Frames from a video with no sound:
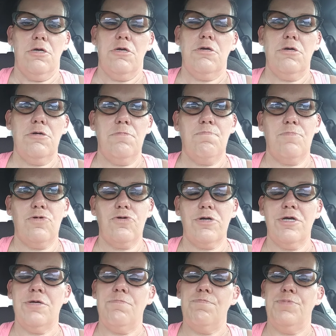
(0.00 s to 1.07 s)
Good
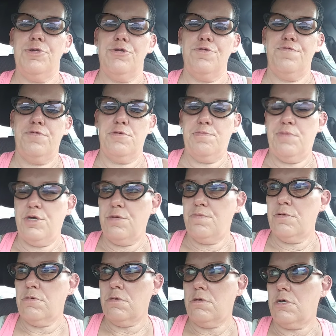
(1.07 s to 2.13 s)
morning, beautiful
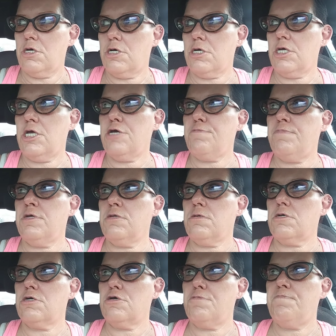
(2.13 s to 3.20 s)
people. I have been
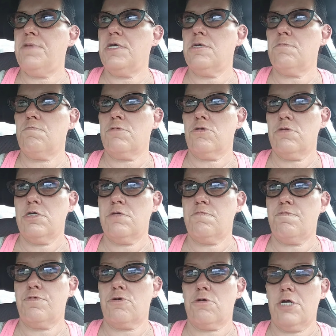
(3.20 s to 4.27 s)
up and rolling
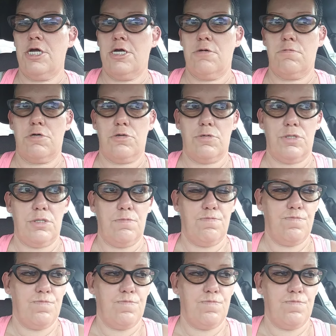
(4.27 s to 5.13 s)
for hours.